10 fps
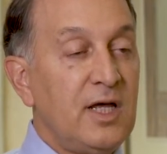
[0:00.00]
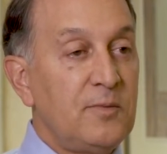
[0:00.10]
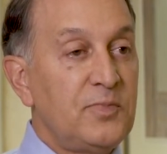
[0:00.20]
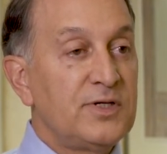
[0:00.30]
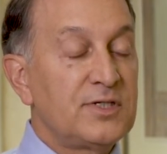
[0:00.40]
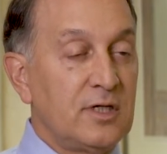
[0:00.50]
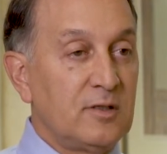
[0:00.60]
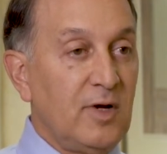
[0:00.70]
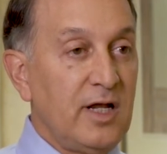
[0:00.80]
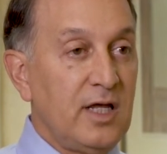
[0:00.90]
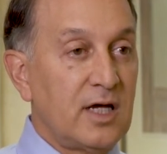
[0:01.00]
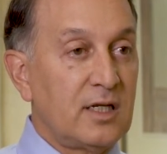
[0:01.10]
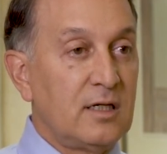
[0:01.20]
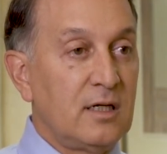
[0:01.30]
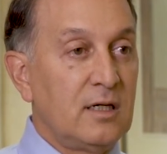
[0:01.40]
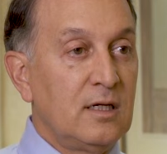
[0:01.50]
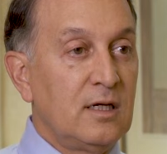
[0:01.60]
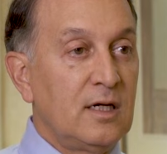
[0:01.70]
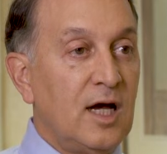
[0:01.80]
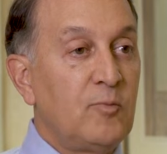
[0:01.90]
handpiece still in my hand,
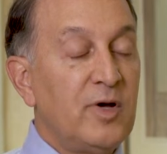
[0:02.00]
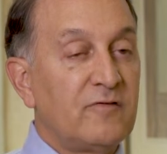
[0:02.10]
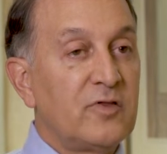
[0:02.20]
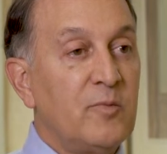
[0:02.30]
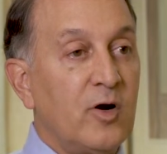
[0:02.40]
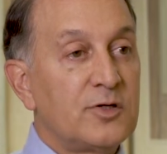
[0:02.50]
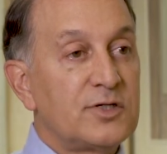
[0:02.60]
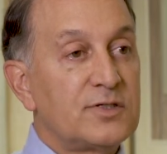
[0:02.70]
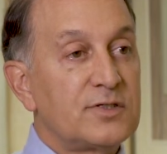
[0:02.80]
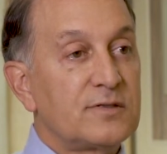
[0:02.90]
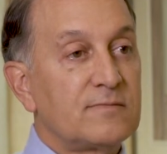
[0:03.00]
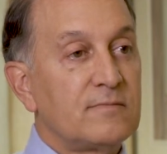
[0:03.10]
I'll bevel the margins.